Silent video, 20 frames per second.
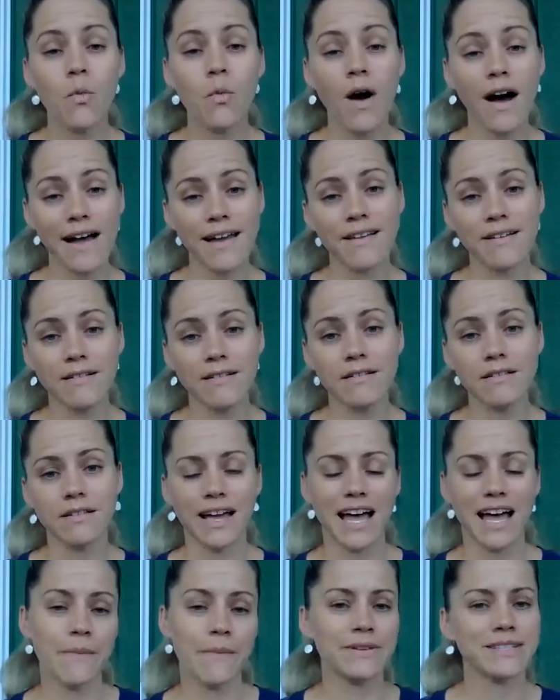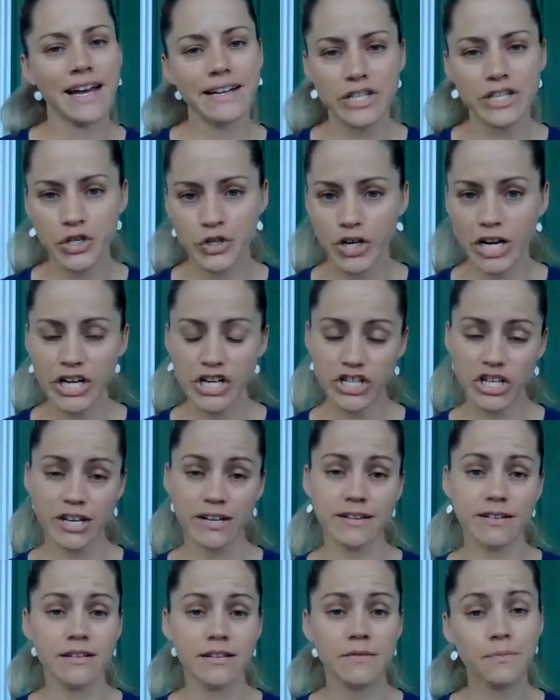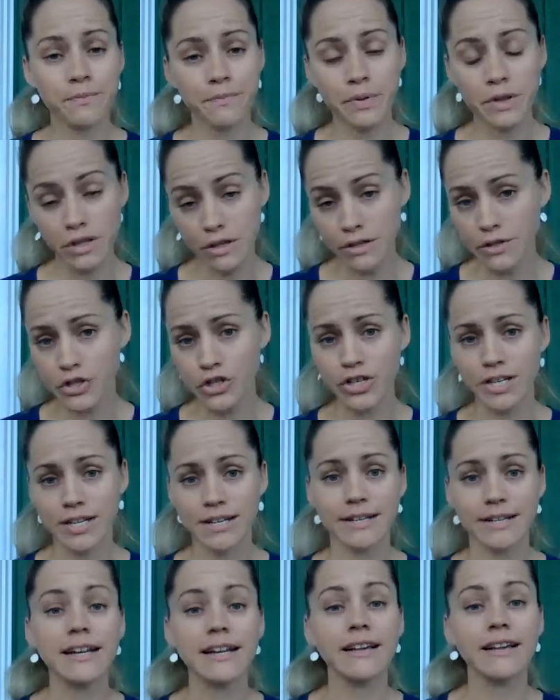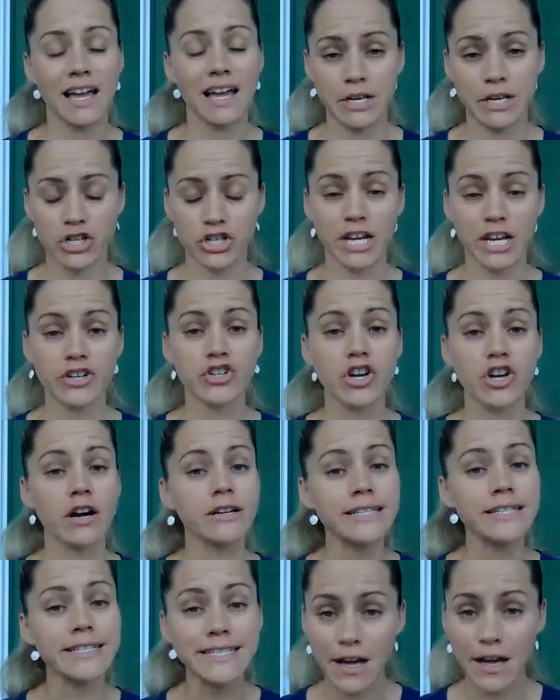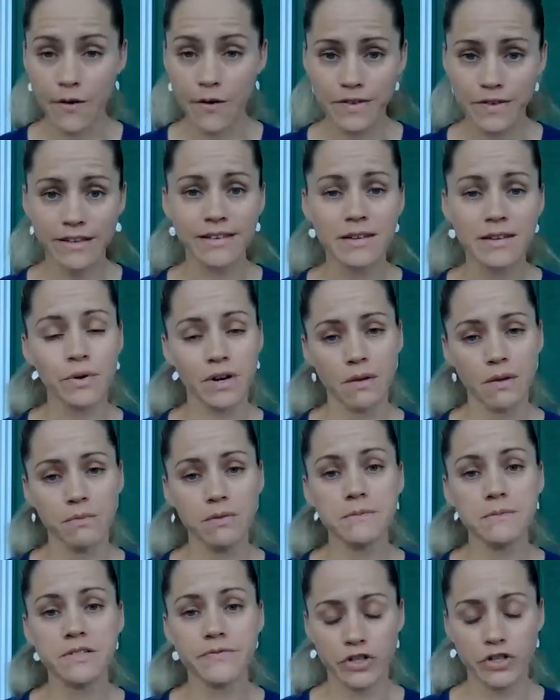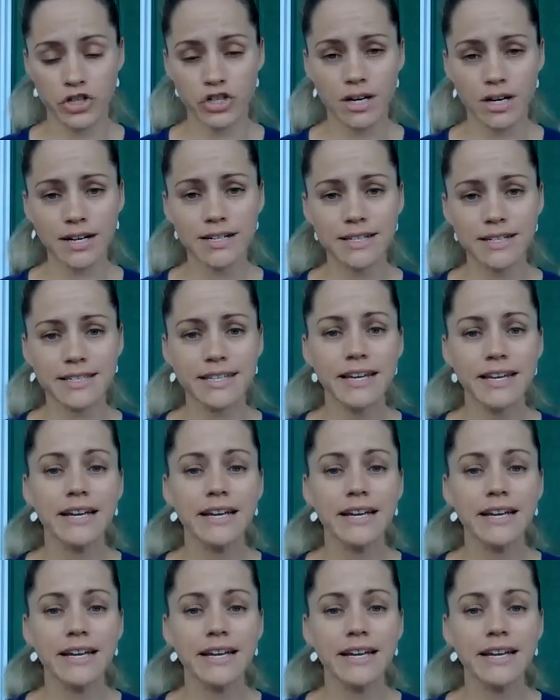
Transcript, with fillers: While habitat destruction, pollution, and climate change are definitely problems for sharks,